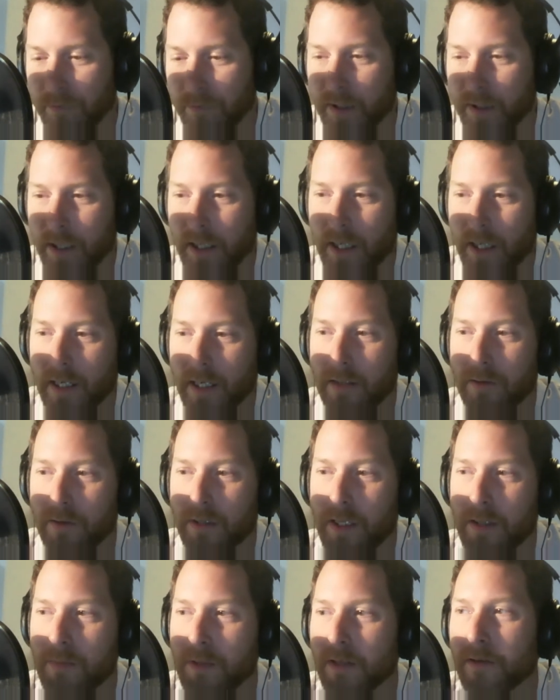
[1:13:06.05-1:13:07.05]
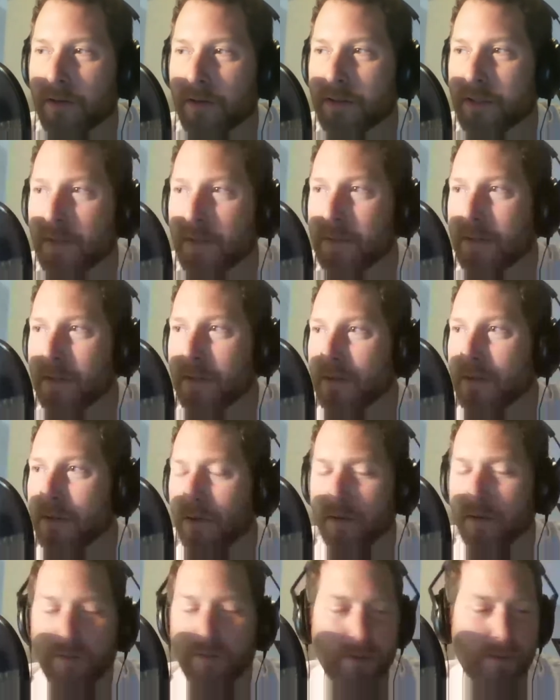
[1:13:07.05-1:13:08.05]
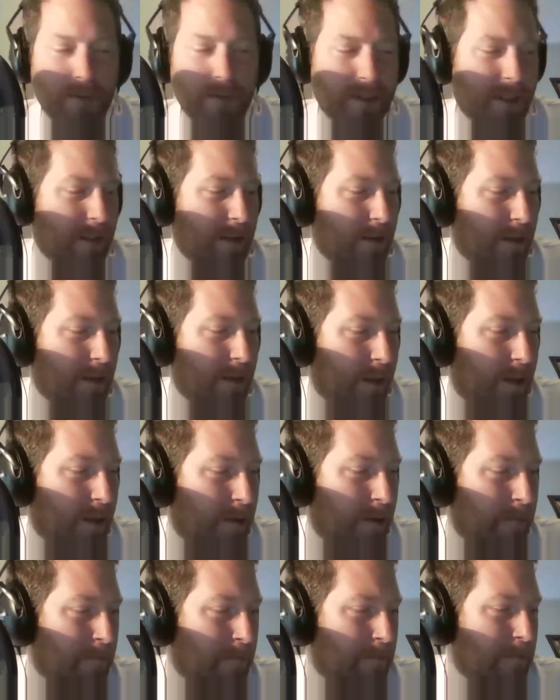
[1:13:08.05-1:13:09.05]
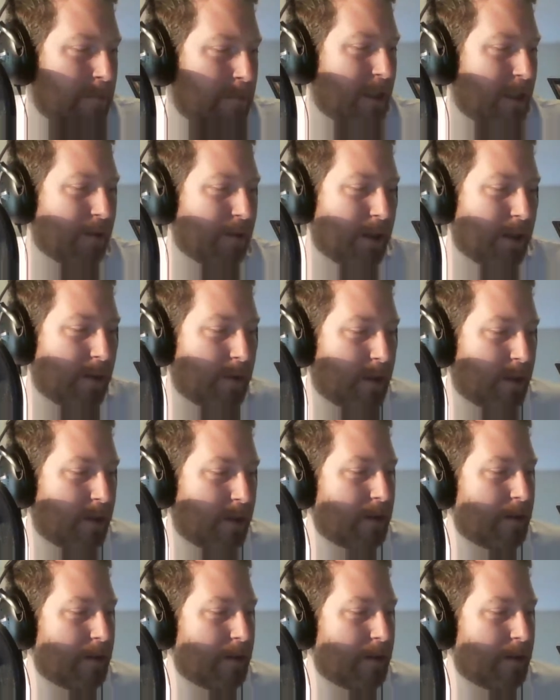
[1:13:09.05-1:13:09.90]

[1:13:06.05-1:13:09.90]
he had leukemia or something. Or what was that? Not leukemia.